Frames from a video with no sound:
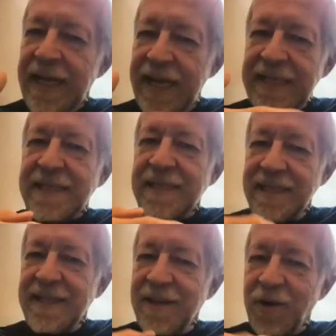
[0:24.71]
it's
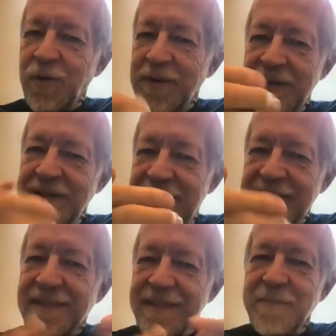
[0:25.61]
you know it's
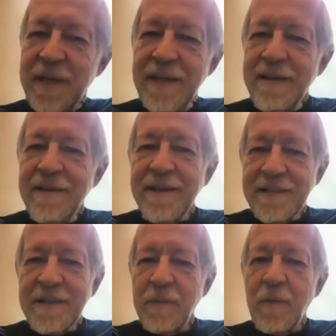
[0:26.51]
gonna be
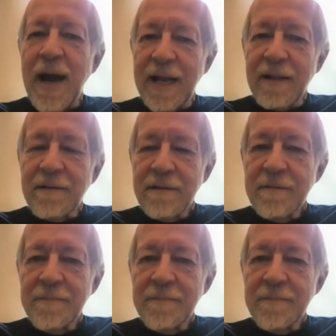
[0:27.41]
it's gonna be wild